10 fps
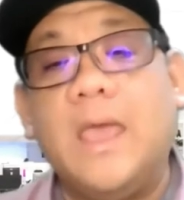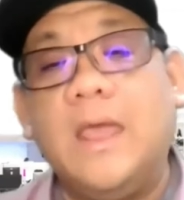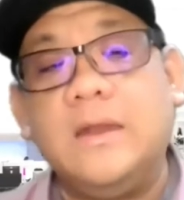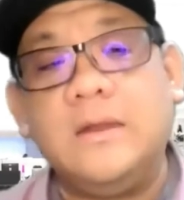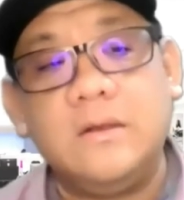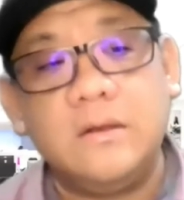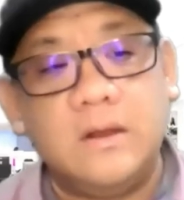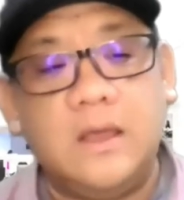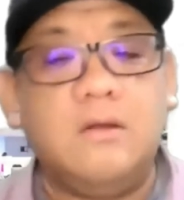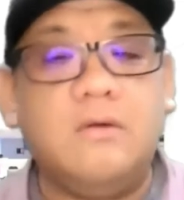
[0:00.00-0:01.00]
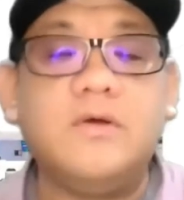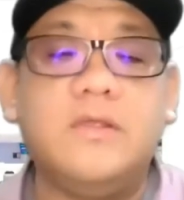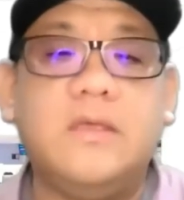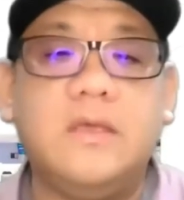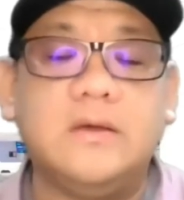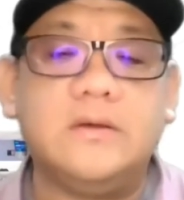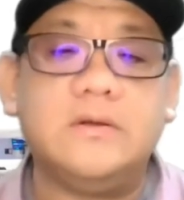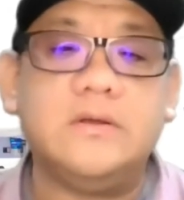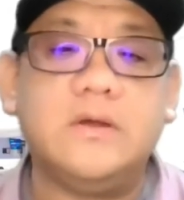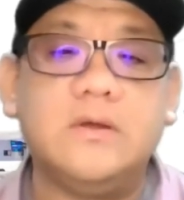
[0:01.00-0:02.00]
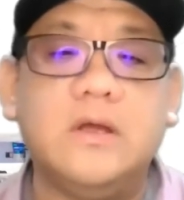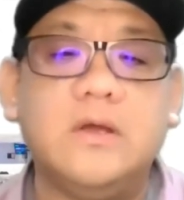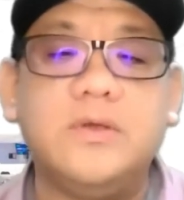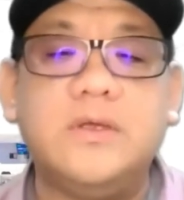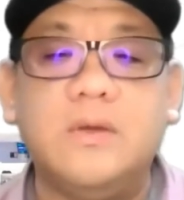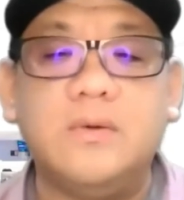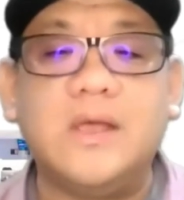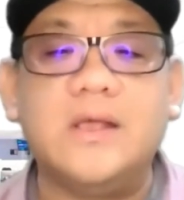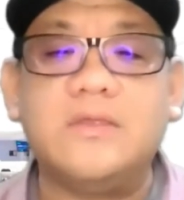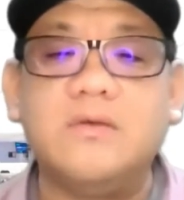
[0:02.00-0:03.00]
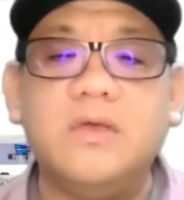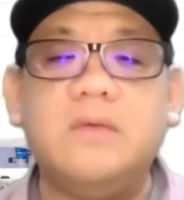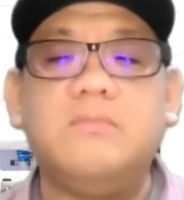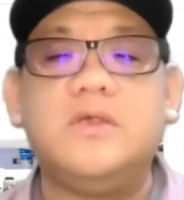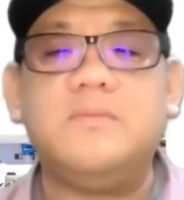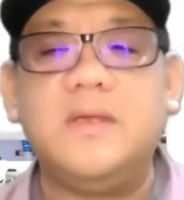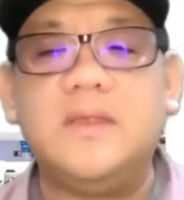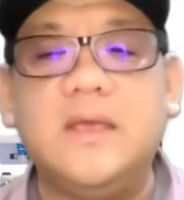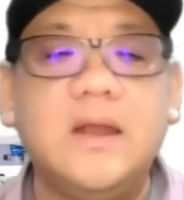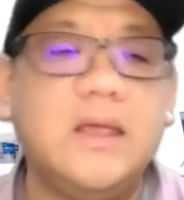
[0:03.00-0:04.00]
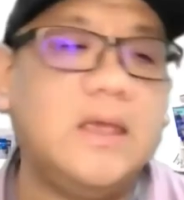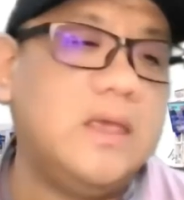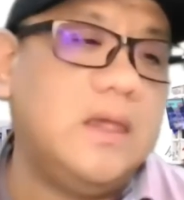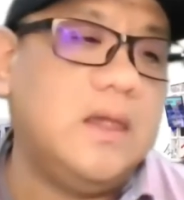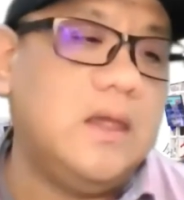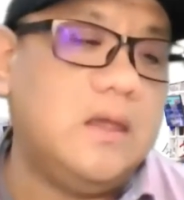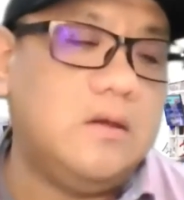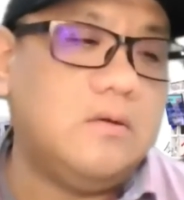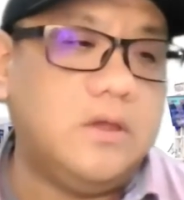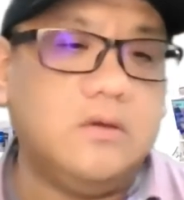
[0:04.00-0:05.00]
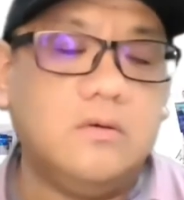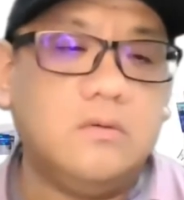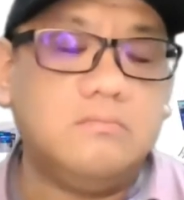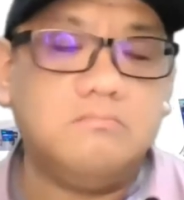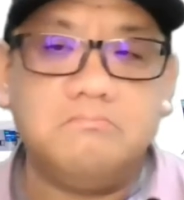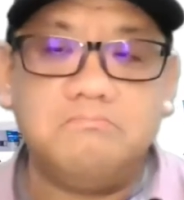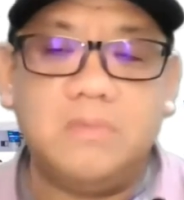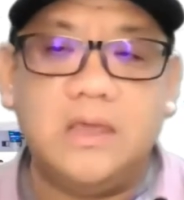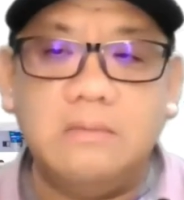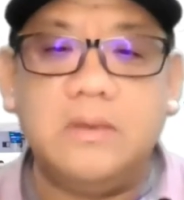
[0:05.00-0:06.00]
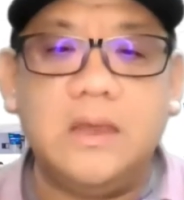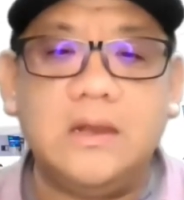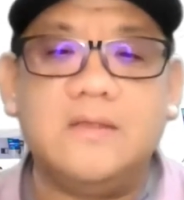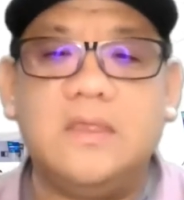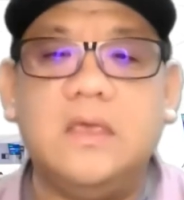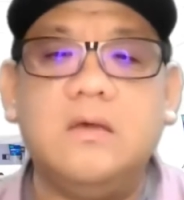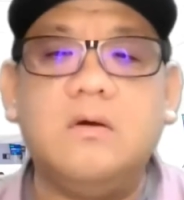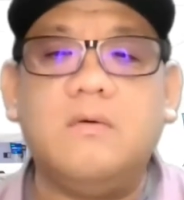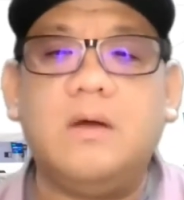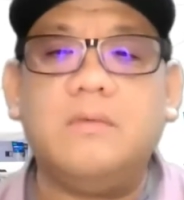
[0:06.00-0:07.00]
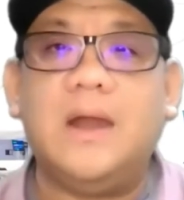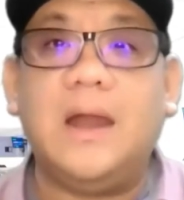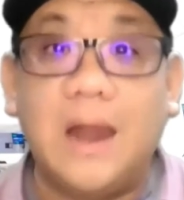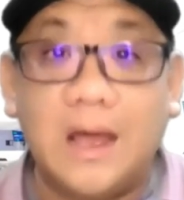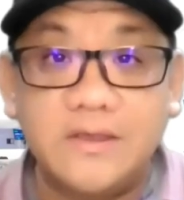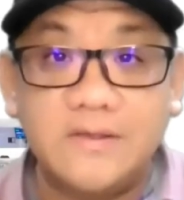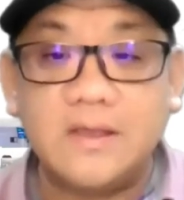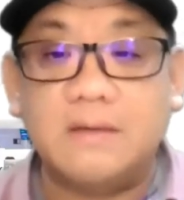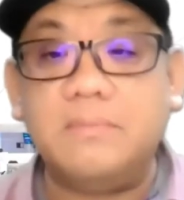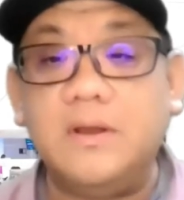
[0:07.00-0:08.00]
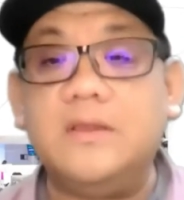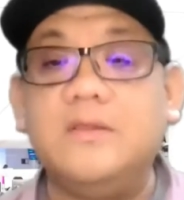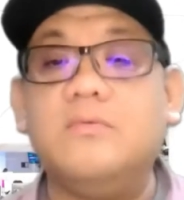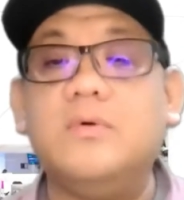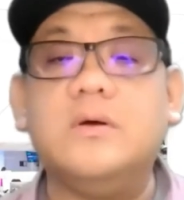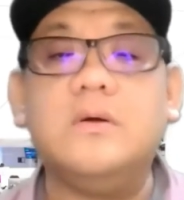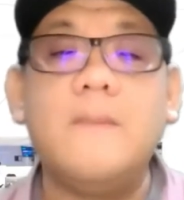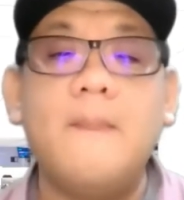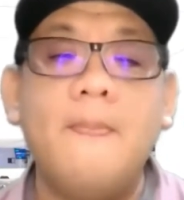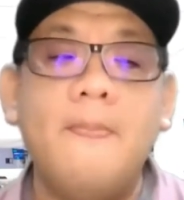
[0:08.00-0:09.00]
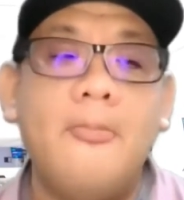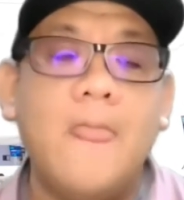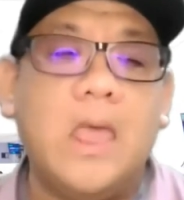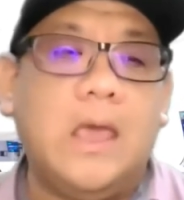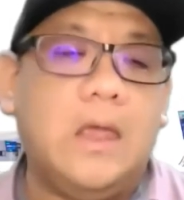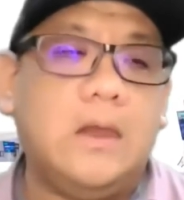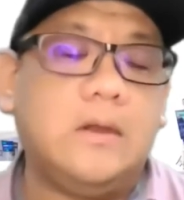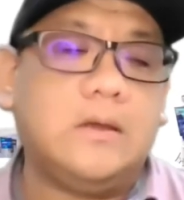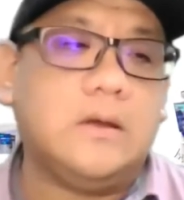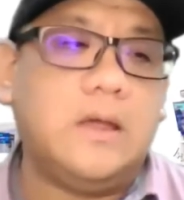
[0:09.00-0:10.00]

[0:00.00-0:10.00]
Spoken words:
and of course, the question that was asked to him is basically, he being the CEO of one of the largest companies in the world, and